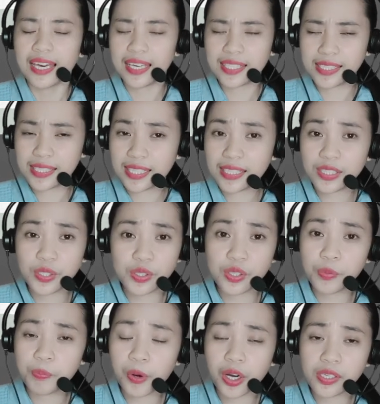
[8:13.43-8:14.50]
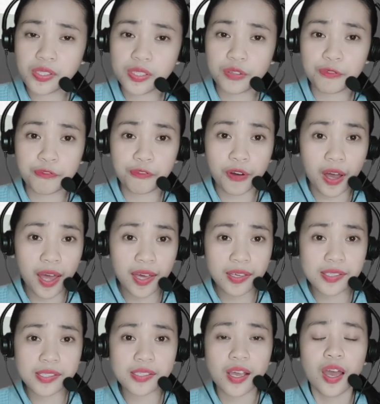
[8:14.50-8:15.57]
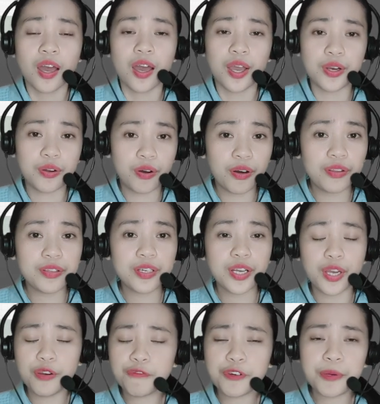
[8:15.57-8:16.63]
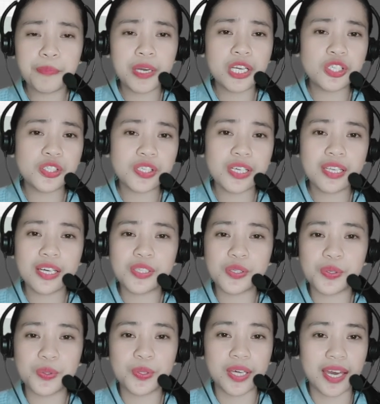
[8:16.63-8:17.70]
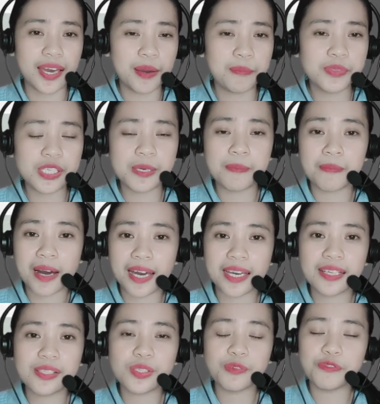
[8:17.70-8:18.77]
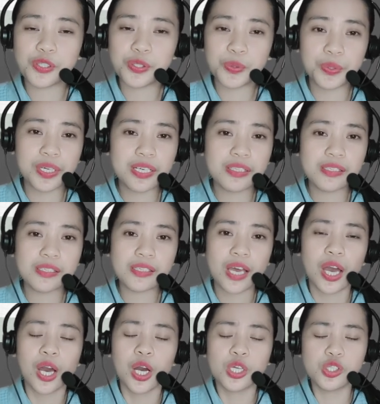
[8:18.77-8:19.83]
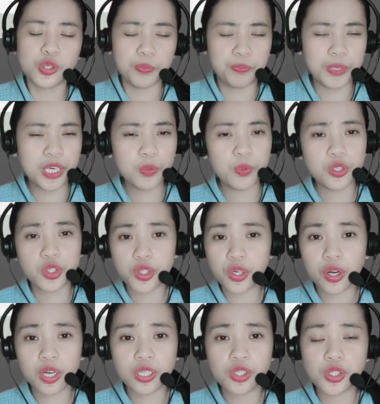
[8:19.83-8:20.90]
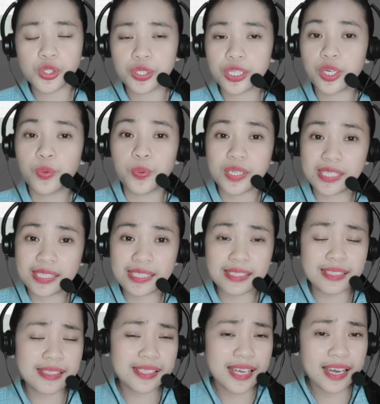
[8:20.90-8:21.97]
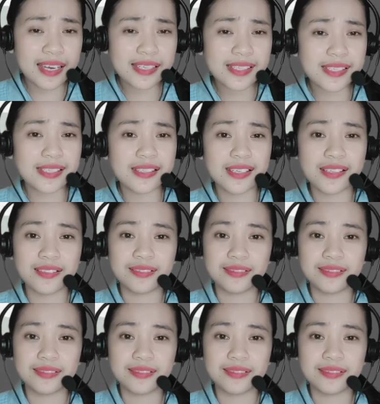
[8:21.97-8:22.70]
Is it to deposit facts and other information into the empty minds of students to be withdrawn during quizzes and tests?